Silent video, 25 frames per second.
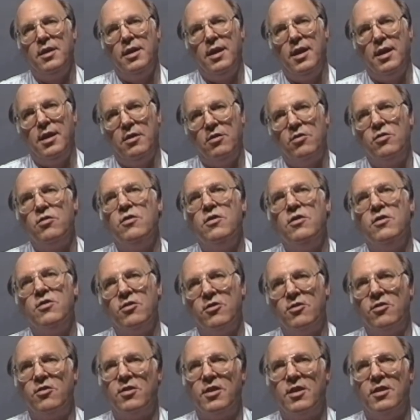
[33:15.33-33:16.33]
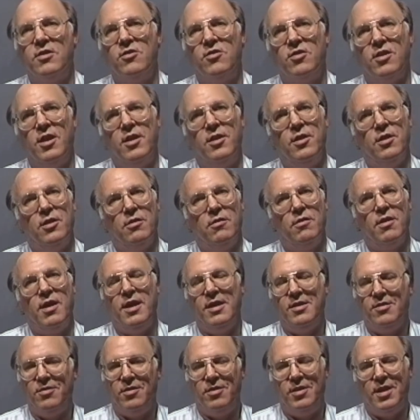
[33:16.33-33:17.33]
And as soon as the sun's on the
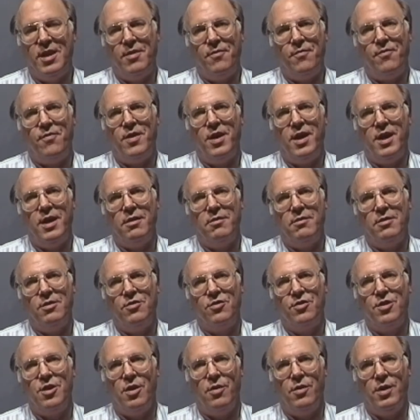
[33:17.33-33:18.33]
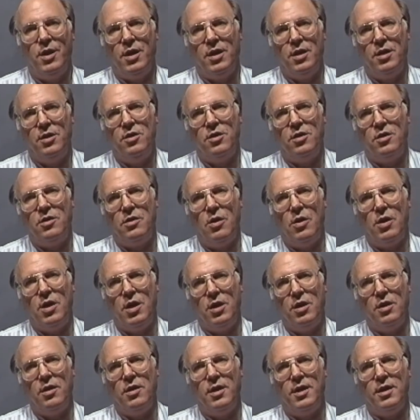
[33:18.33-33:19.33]
horizon, that fire is going and you're cooking
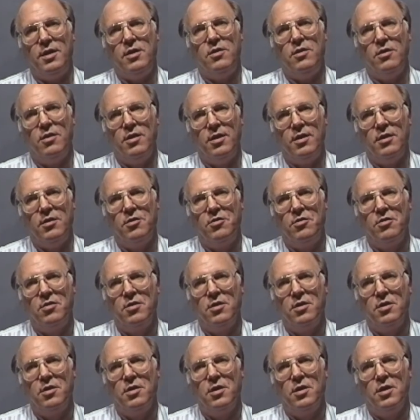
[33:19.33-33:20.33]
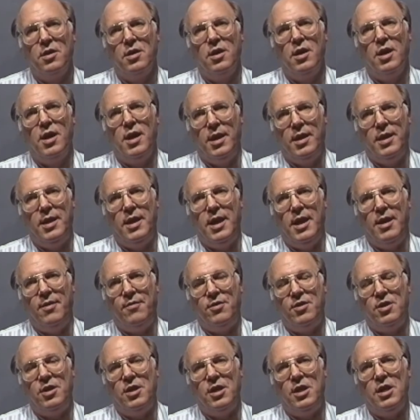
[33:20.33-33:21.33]
your hot dogs. And then
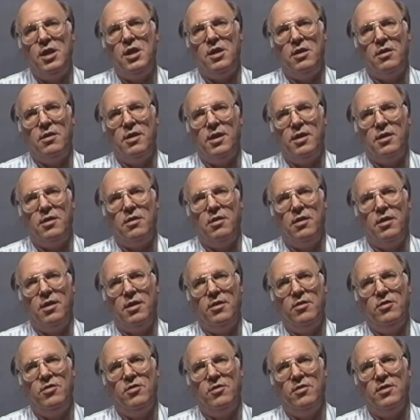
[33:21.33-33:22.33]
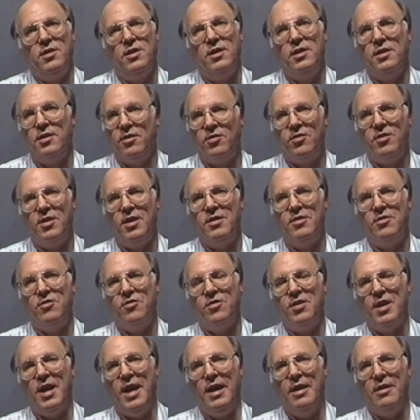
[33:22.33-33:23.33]
after you eat your hot dogs and the sun's
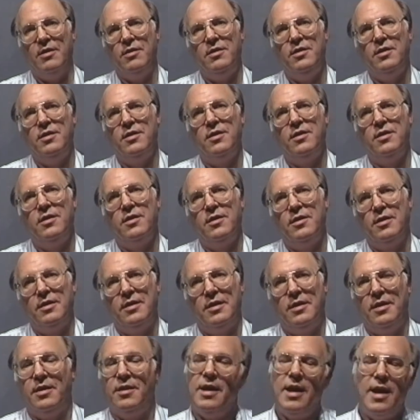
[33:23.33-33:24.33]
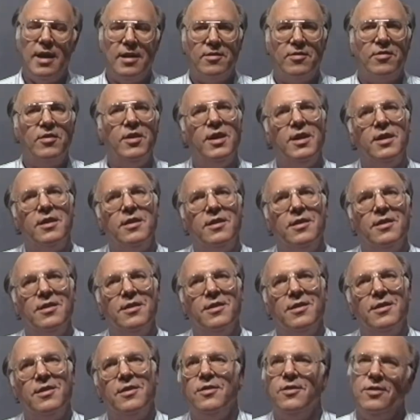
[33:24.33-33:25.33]
down, that's it.
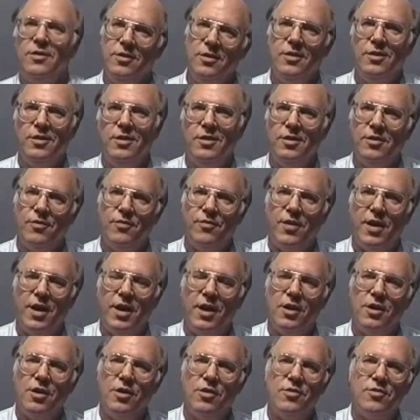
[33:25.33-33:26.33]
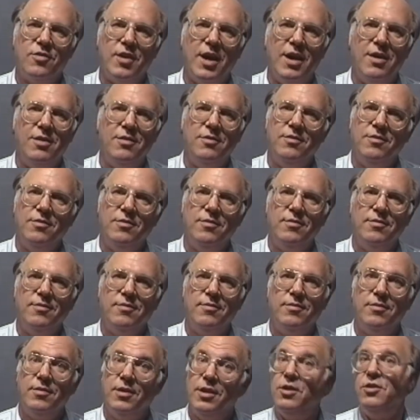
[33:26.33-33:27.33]
The fire goes out
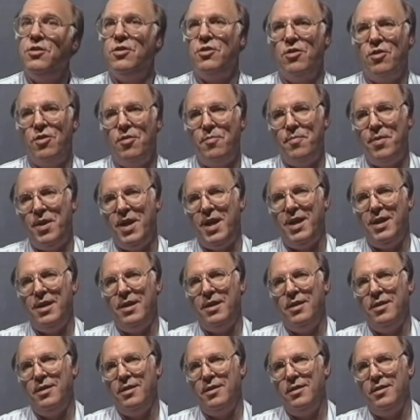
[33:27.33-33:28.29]
and you go to bed.